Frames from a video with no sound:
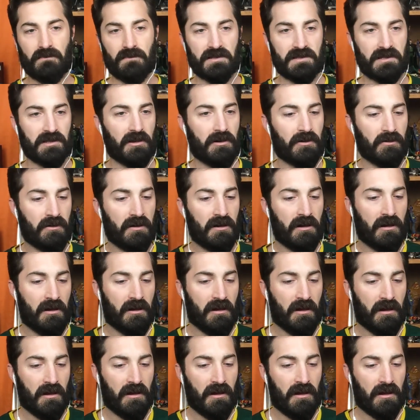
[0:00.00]
So
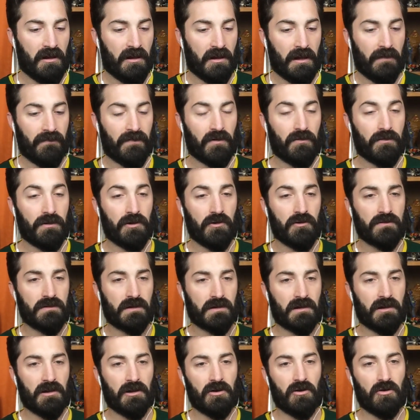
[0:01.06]
if you use
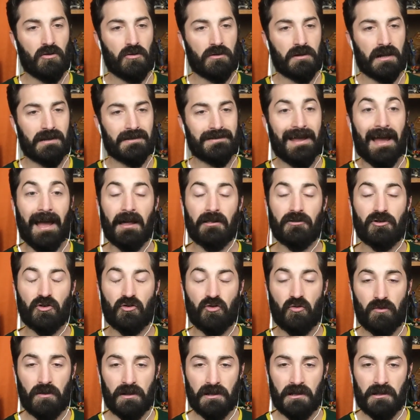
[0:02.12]
the code
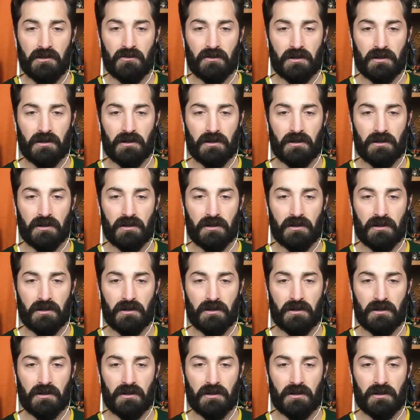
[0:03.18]
Tyler20,